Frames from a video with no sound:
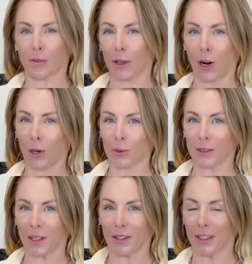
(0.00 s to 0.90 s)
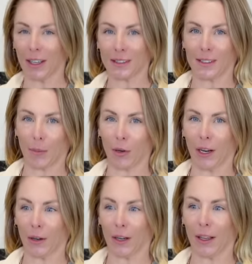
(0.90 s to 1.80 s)
my cart was on like a separate
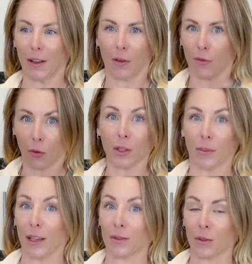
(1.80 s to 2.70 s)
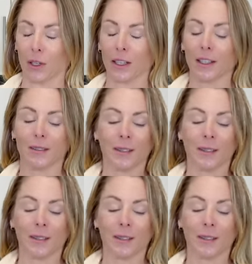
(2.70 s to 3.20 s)
area, fully paid for.